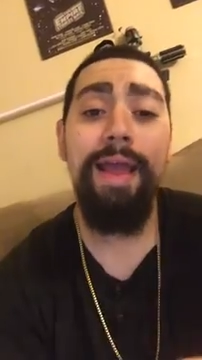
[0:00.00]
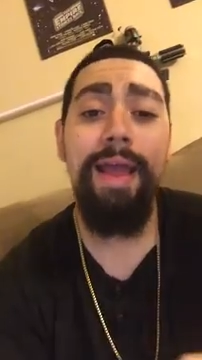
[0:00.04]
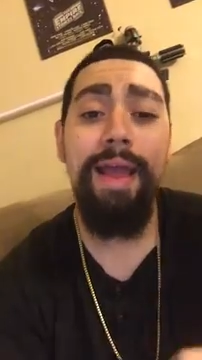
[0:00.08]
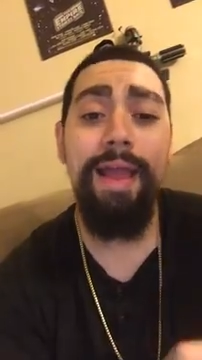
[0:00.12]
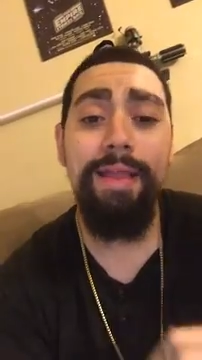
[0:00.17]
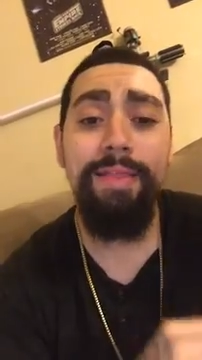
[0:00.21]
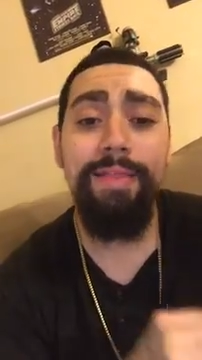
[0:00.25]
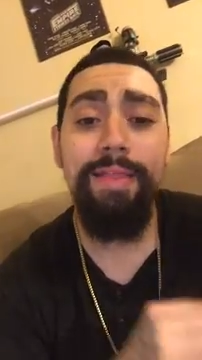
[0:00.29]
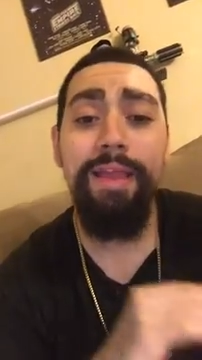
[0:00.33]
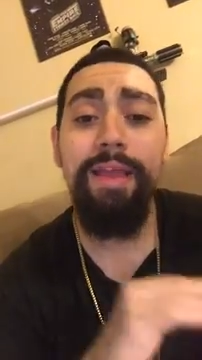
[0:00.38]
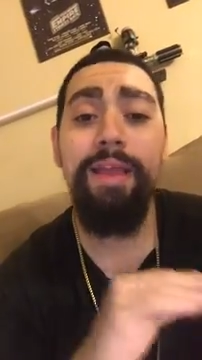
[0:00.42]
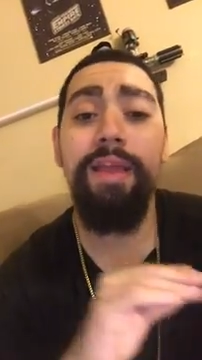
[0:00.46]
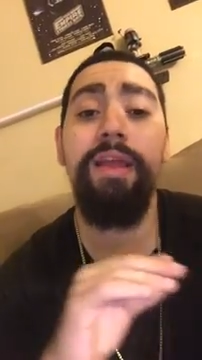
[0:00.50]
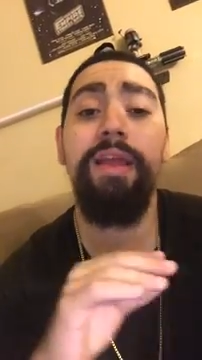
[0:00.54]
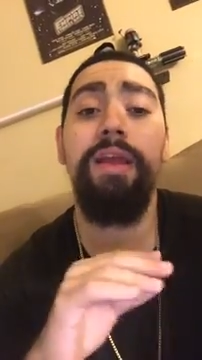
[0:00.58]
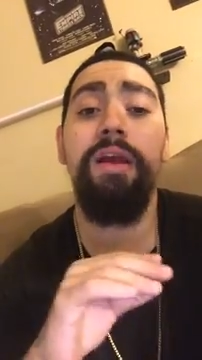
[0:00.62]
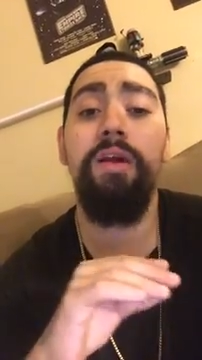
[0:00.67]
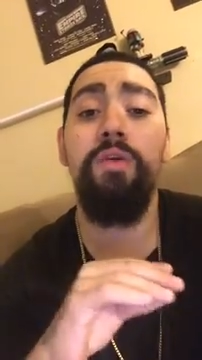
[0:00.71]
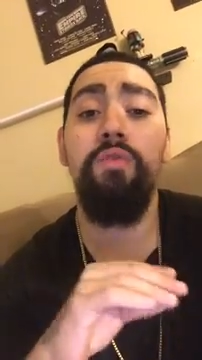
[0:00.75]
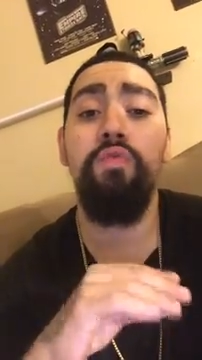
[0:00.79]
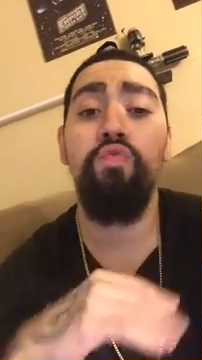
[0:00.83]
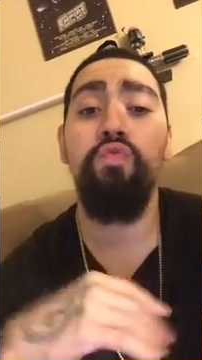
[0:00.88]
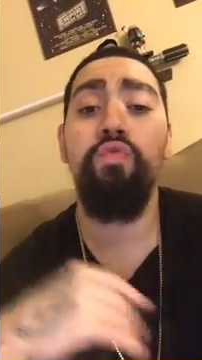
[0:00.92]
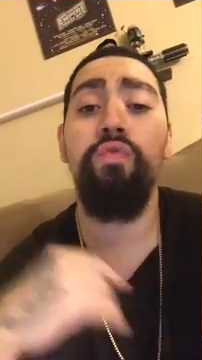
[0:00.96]
And they
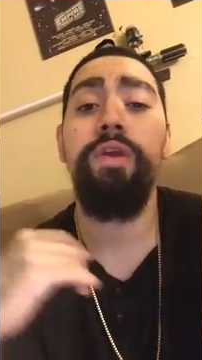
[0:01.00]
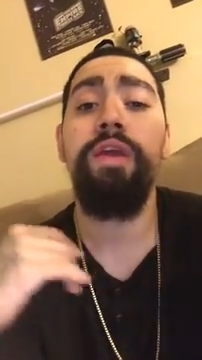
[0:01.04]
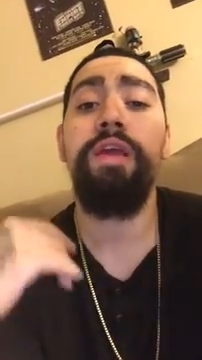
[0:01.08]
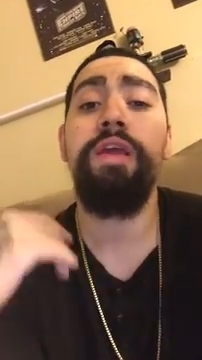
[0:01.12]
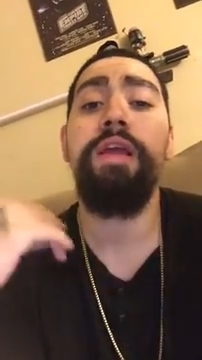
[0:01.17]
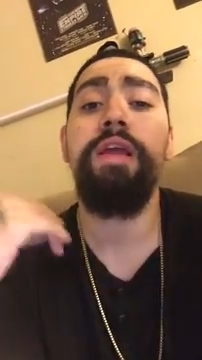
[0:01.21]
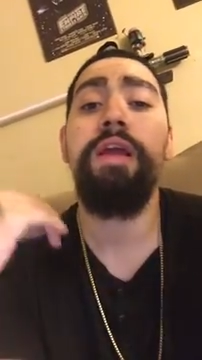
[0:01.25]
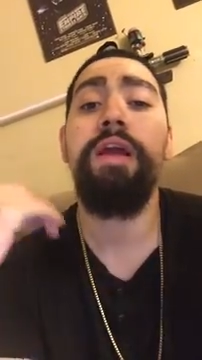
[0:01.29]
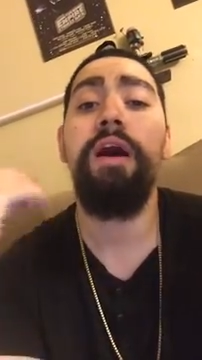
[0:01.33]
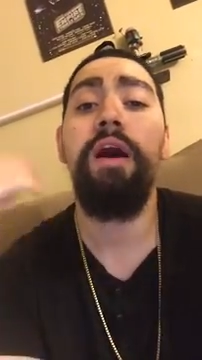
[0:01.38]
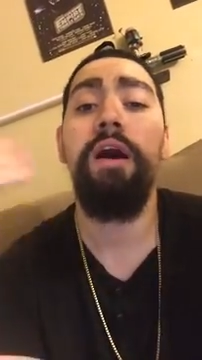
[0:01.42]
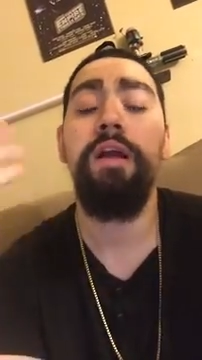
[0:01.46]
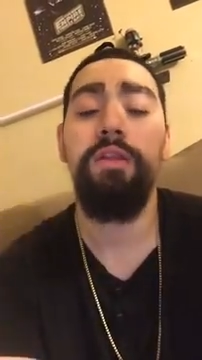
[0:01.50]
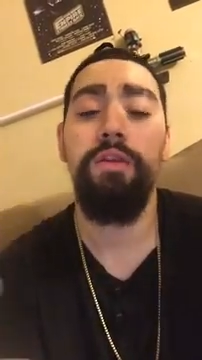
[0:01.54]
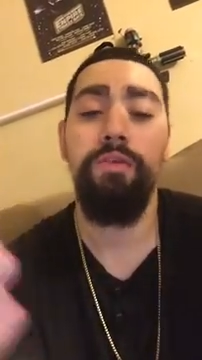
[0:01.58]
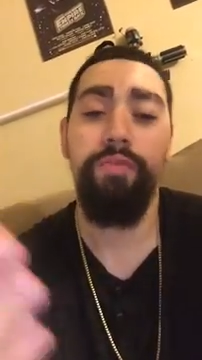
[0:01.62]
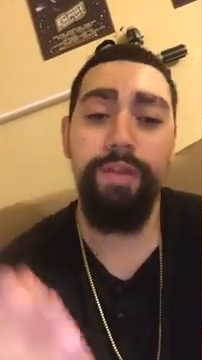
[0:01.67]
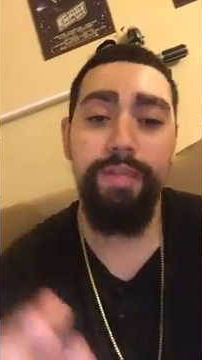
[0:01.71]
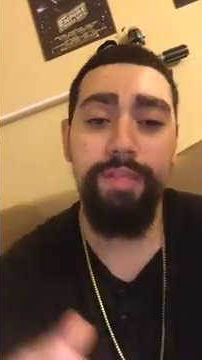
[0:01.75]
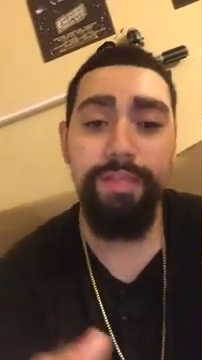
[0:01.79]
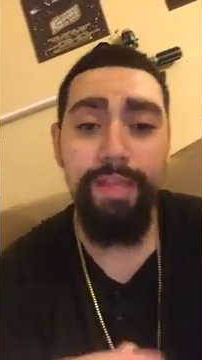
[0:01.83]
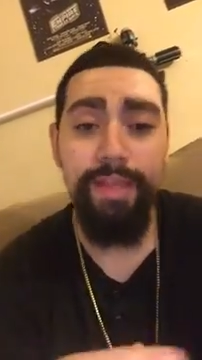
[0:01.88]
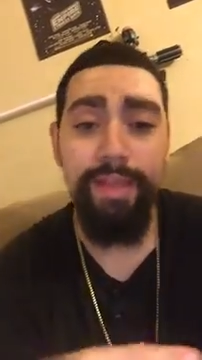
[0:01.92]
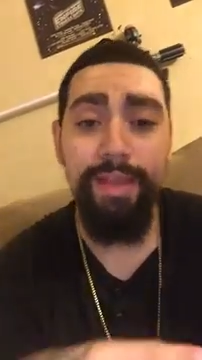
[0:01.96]

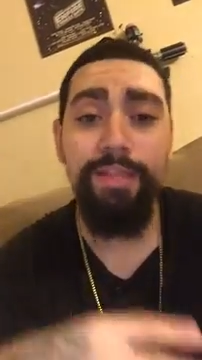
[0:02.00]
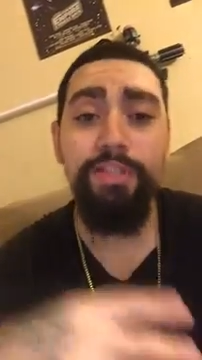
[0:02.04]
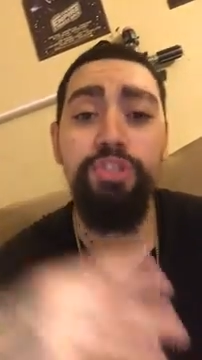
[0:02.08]
recolor it. They